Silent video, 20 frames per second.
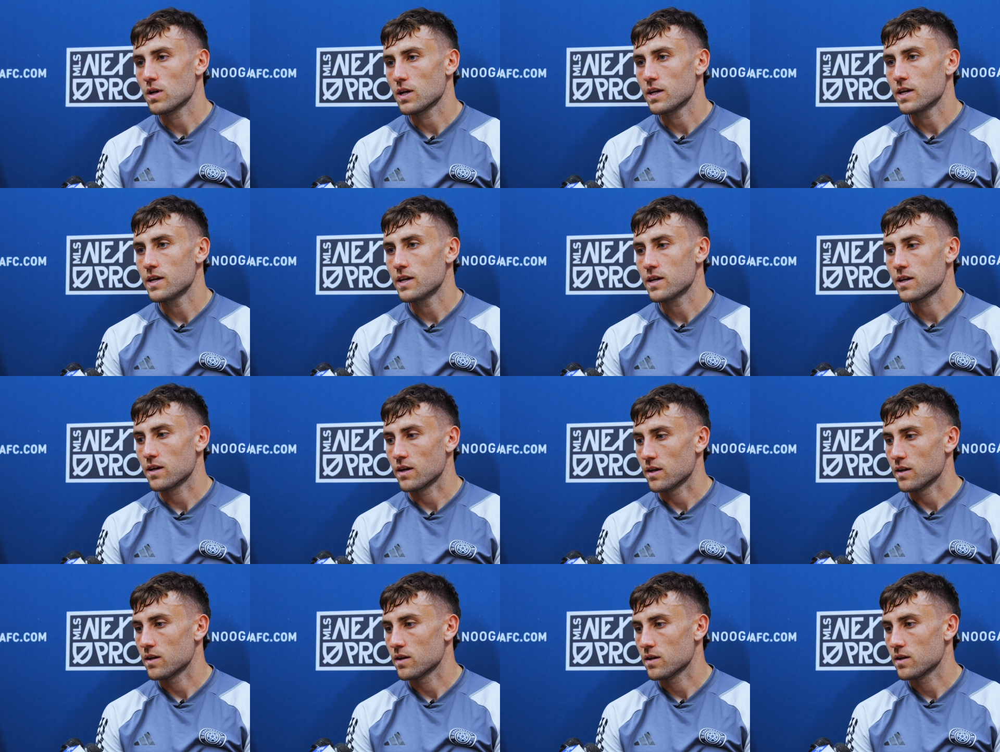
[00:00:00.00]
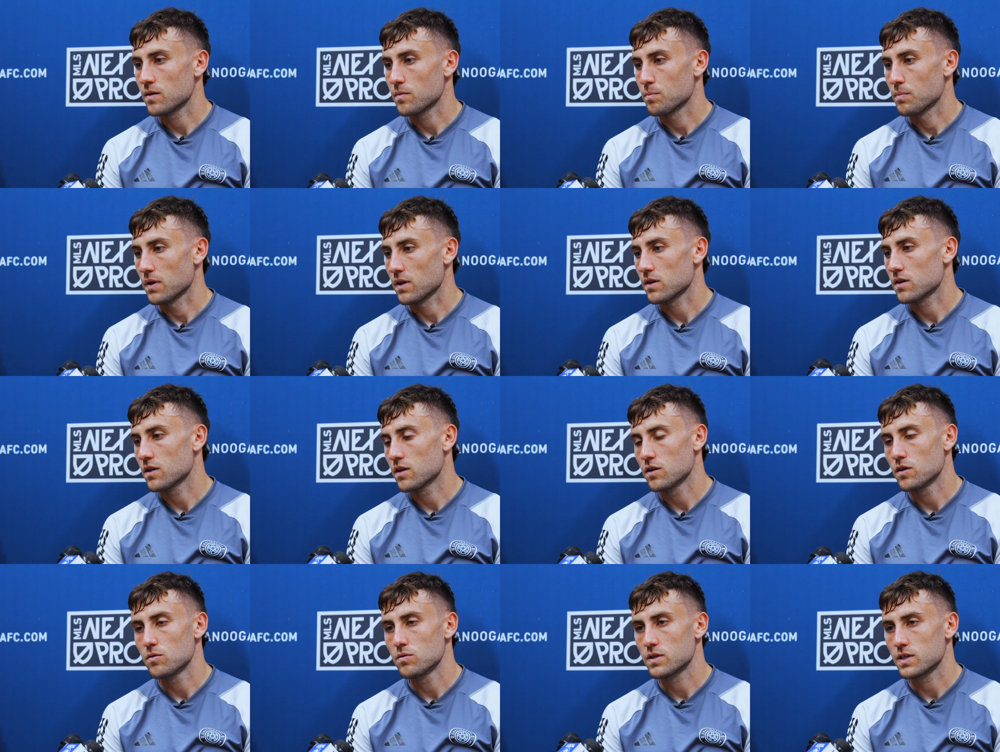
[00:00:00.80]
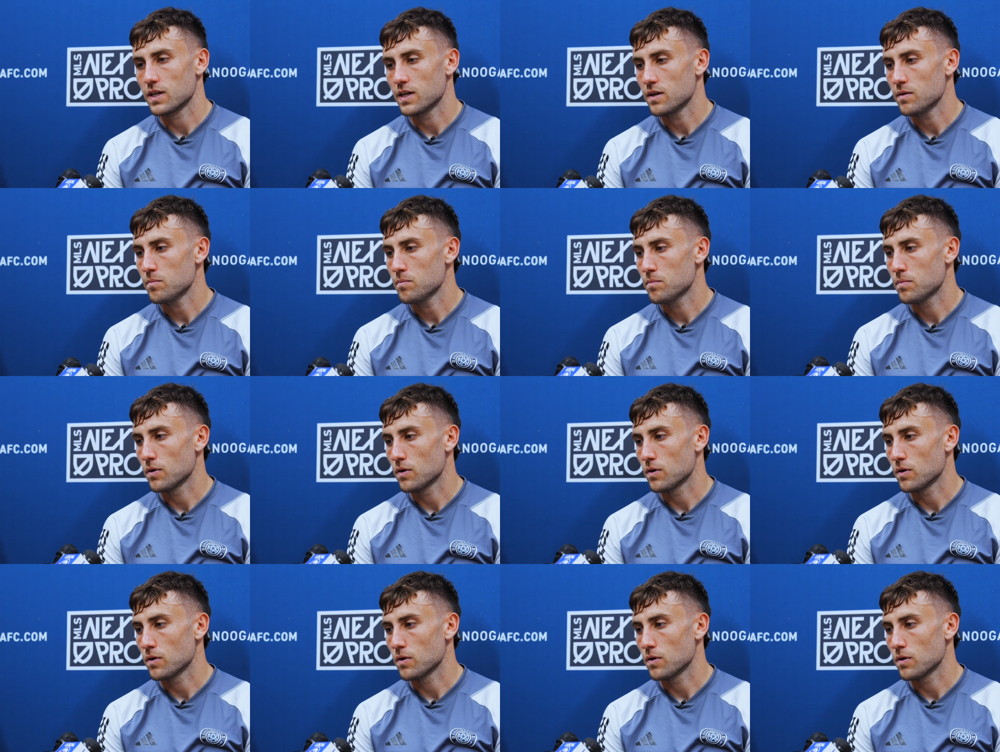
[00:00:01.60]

league and building a new team.